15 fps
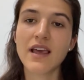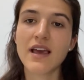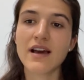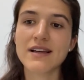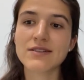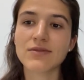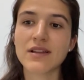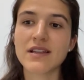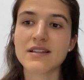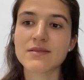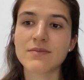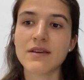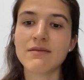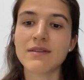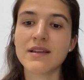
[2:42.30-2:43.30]
as well as
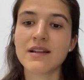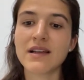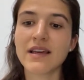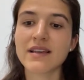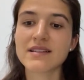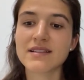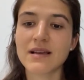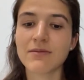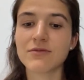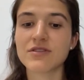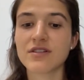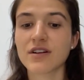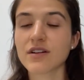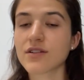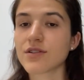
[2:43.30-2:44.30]
maybe like some which
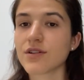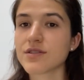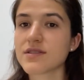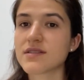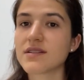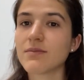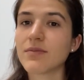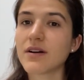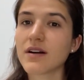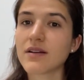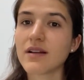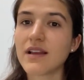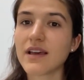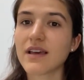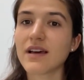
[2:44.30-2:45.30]
are cross depart,
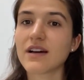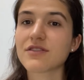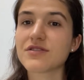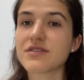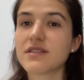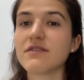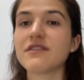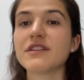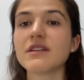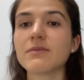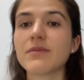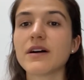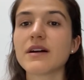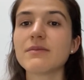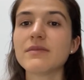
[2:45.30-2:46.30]
like across different
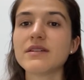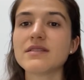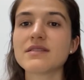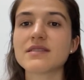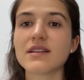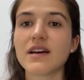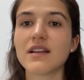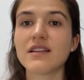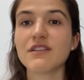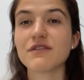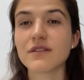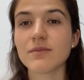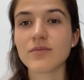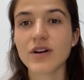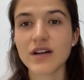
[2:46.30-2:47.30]
departments and
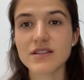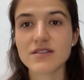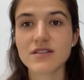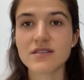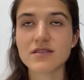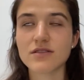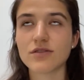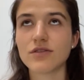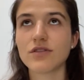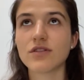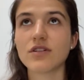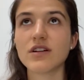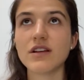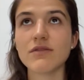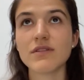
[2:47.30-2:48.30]
different branches. So not
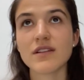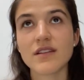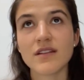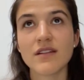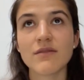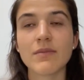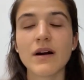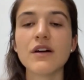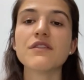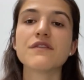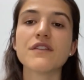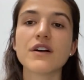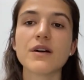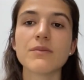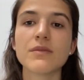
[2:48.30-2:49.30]
only within the
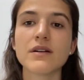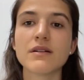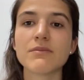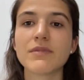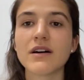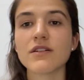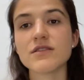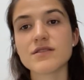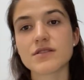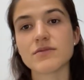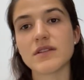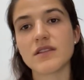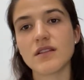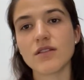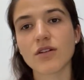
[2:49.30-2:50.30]
biopharma, but also
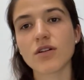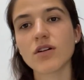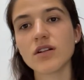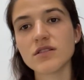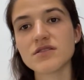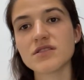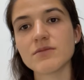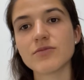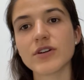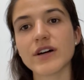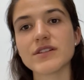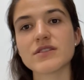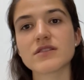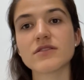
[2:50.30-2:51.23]
within the oncology branch.